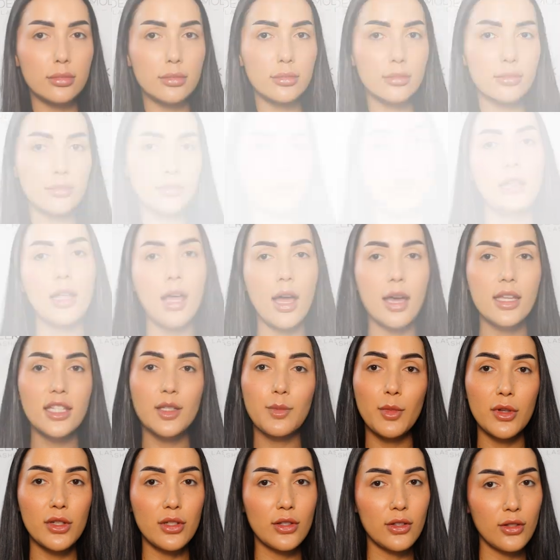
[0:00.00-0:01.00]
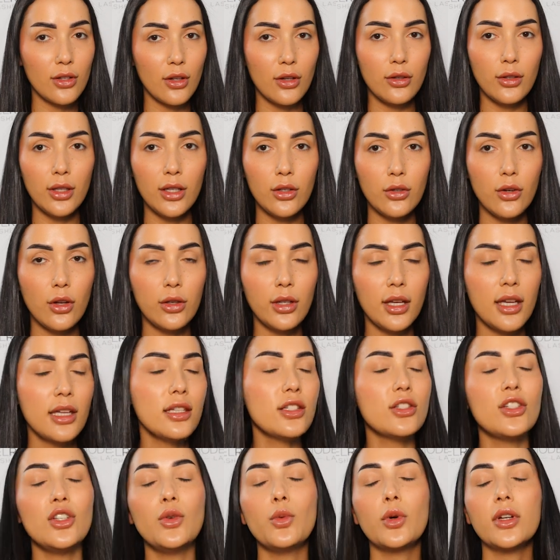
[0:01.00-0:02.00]
And last but certainly not
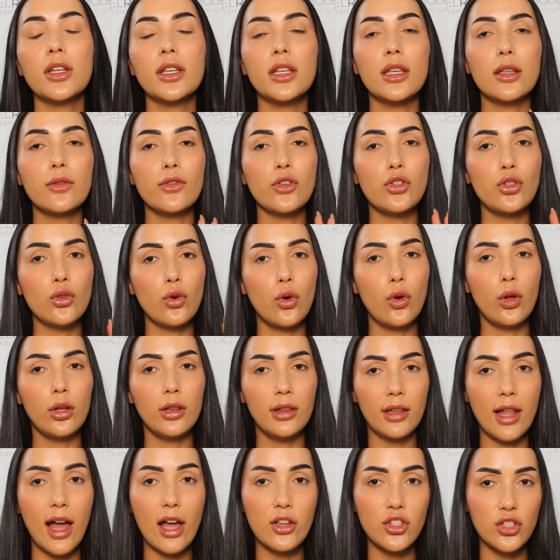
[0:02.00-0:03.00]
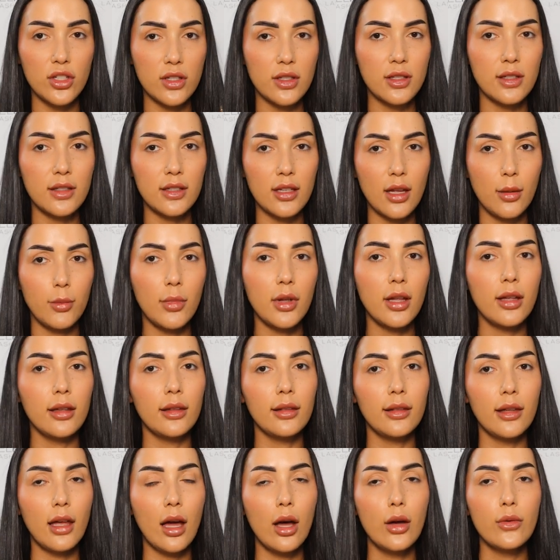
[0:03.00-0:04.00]
least, you want to give your lashes some
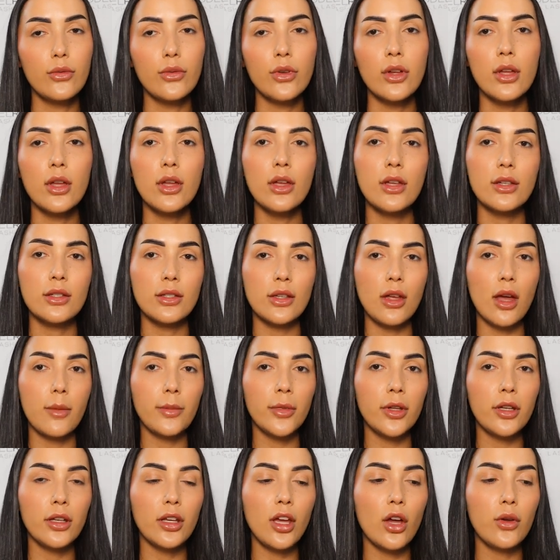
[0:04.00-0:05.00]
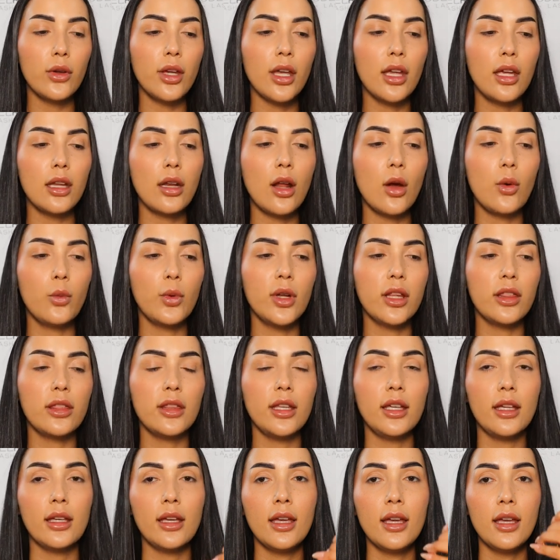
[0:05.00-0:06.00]
love. So I'm going to go in with
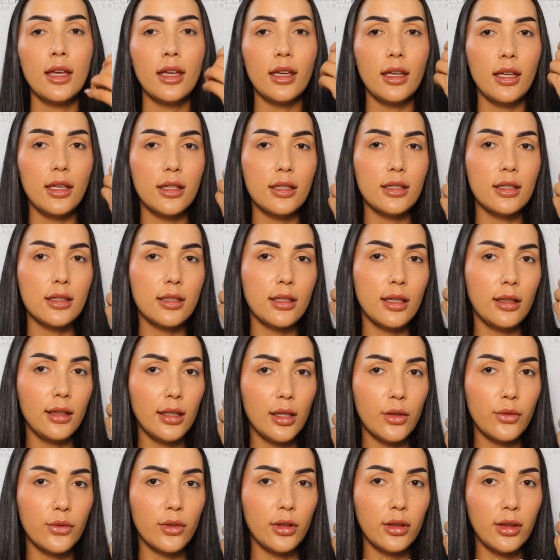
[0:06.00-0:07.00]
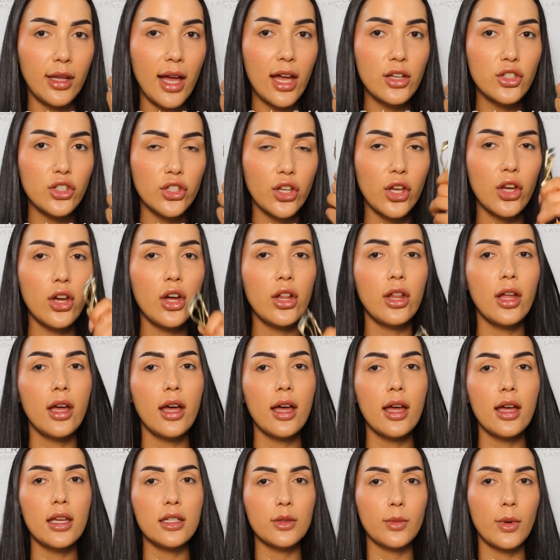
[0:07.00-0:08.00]
the Insta Lift Lash
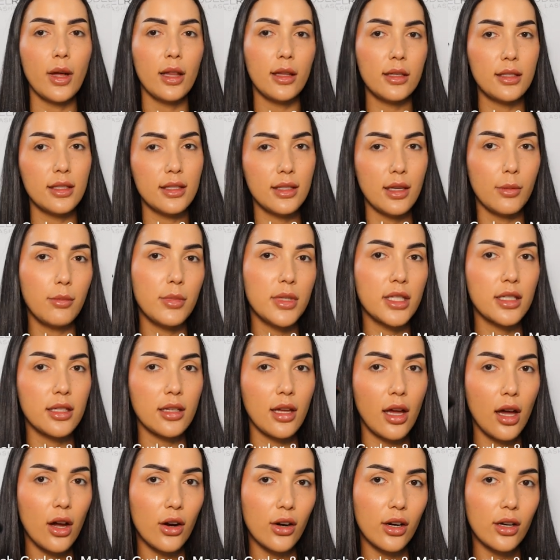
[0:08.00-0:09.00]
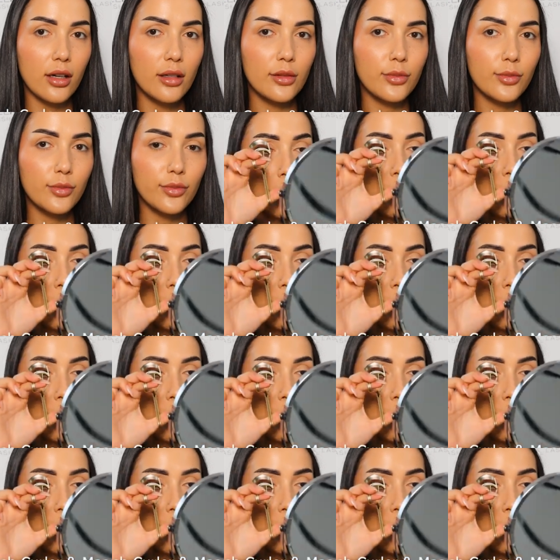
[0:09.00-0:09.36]
Curler as well as some mascara.